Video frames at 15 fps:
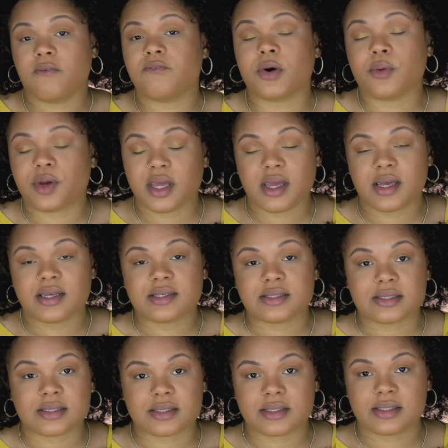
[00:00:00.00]
voting
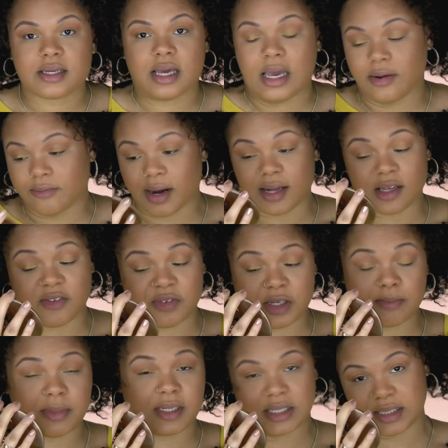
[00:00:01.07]
is
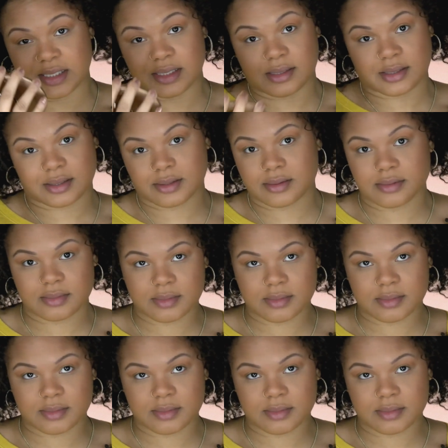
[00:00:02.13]
irrelevant because